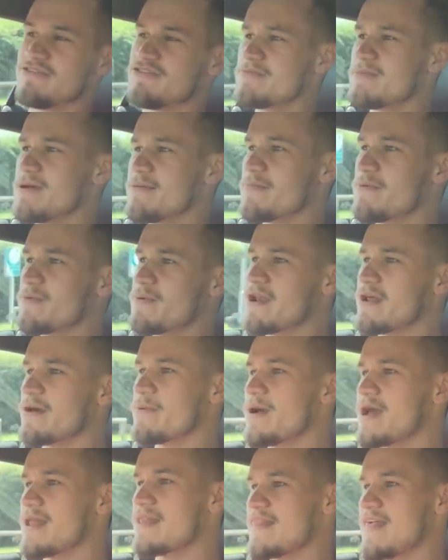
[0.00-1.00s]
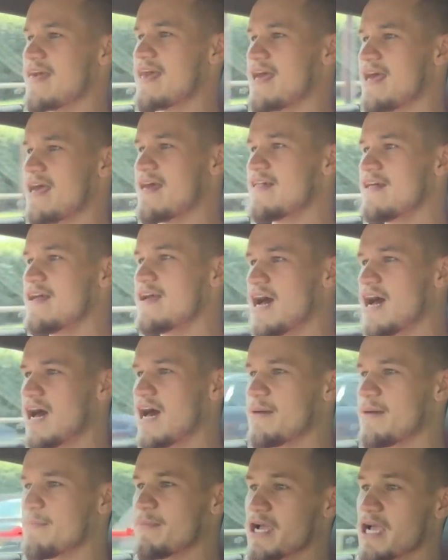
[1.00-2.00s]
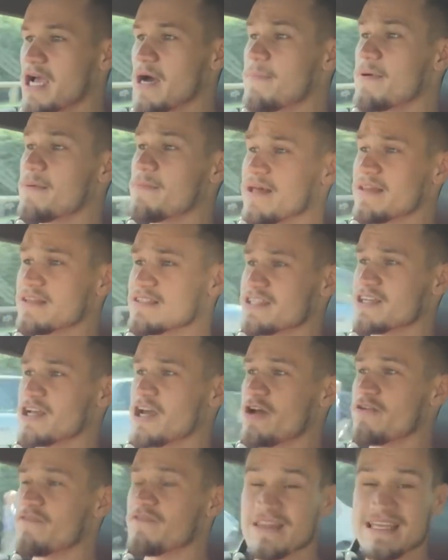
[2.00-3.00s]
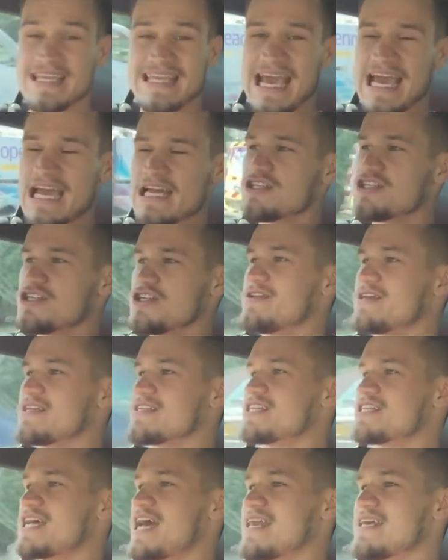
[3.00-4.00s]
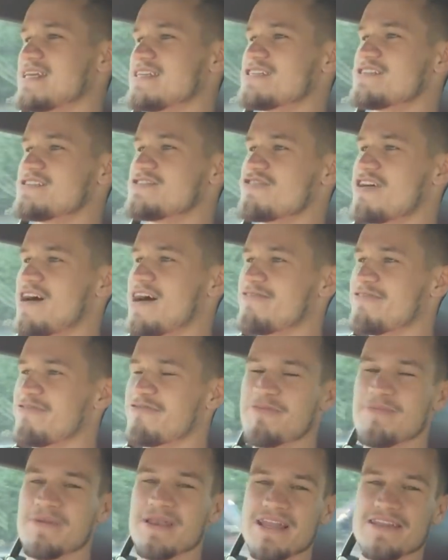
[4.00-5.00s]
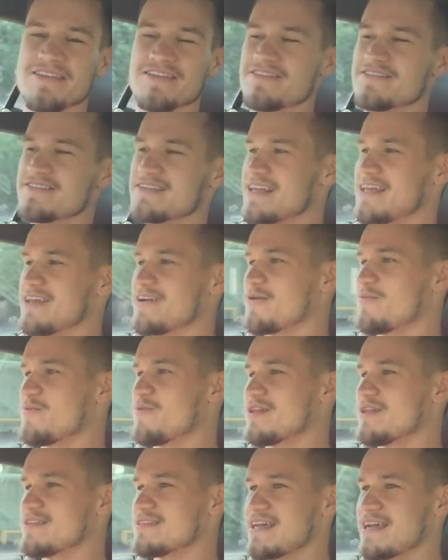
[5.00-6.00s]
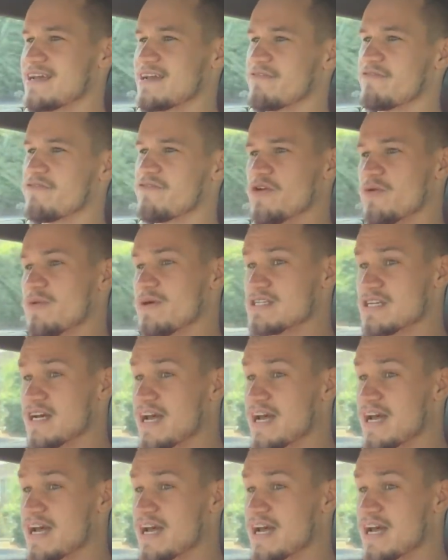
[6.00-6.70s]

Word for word: Do you remember when I went there um, a couple of months ago for the GAD tuning challenge, driving from London to Lyon on one tank of fuel, which